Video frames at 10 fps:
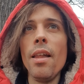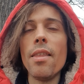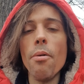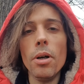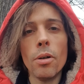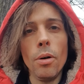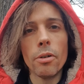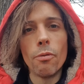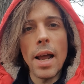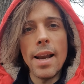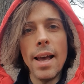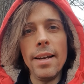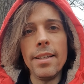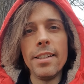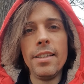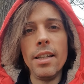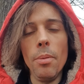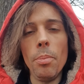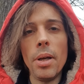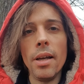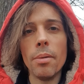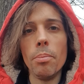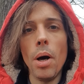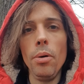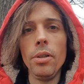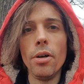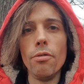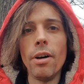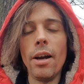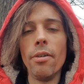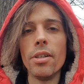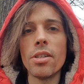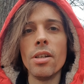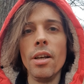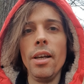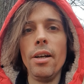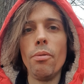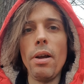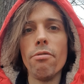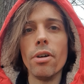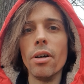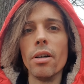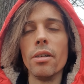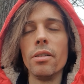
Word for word: they were caught red handed dumping poliovirus in a river.